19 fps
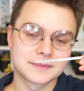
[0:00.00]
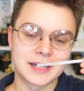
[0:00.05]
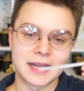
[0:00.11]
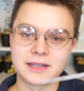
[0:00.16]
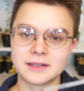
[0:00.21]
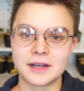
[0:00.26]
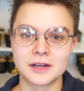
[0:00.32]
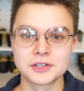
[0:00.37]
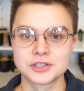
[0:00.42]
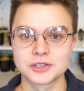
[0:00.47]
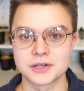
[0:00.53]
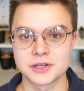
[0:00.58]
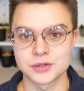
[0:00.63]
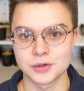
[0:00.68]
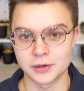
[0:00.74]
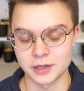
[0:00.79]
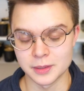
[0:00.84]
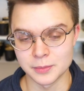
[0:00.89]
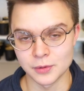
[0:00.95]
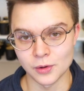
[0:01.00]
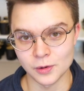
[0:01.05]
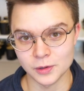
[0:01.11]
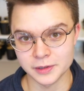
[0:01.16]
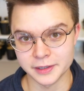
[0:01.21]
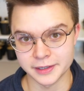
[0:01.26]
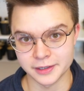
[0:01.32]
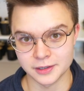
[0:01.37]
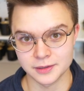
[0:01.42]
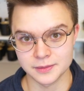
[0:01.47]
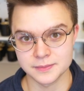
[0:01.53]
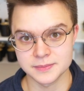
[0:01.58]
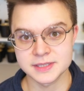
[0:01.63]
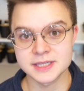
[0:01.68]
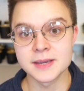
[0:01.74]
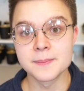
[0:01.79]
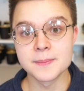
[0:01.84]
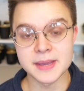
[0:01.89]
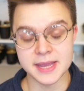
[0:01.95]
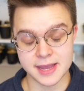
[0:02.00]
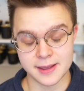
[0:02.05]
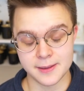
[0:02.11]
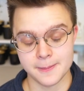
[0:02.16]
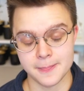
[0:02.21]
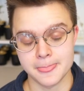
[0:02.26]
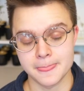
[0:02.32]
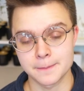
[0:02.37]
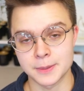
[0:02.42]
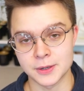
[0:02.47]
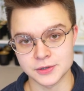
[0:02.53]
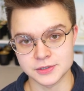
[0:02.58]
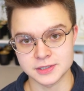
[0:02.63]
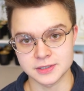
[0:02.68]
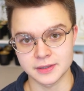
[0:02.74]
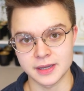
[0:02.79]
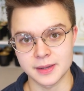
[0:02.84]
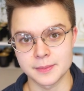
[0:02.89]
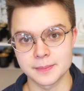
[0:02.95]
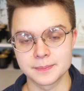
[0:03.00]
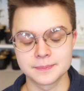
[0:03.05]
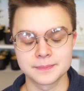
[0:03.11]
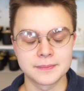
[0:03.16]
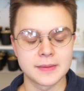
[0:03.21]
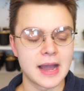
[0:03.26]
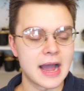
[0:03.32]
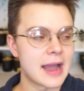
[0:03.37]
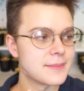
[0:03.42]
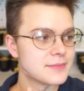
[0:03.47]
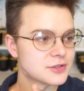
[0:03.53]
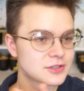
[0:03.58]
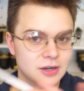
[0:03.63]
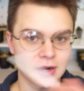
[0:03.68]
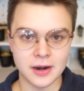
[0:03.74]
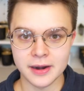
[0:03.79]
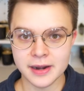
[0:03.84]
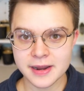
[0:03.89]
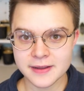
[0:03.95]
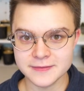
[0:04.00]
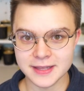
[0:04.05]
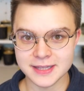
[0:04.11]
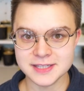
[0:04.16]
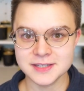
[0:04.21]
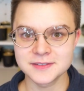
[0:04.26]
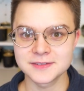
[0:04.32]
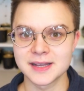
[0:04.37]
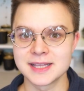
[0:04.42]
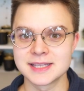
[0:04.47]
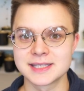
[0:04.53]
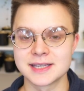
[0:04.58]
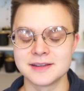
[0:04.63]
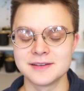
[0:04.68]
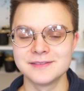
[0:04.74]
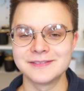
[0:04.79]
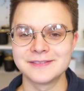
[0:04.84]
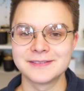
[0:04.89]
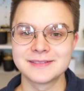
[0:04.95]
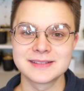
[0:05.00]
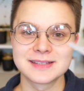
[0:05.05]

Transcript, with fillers: a luxury toilet bowl cleaner to me personally. I'm sorry if that's offensive.